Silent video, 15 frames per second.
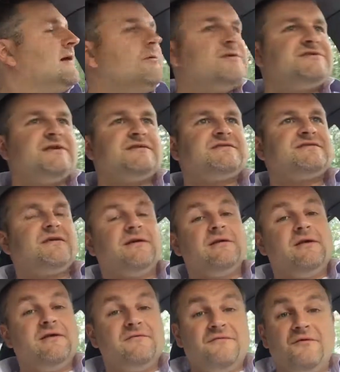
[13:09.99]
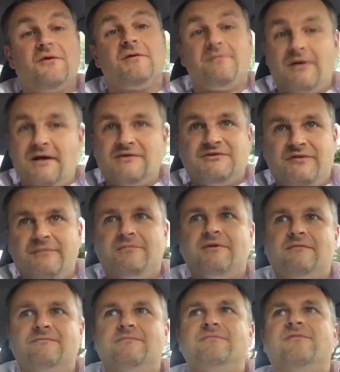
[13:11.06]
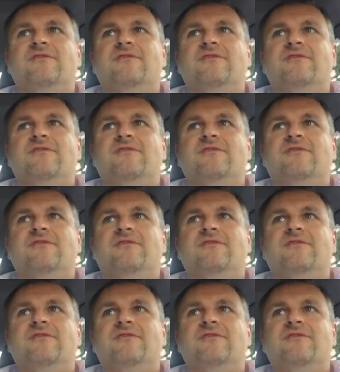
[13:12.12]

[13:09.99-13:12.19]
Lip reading: wasn't necessarily looking for it, but I tripped and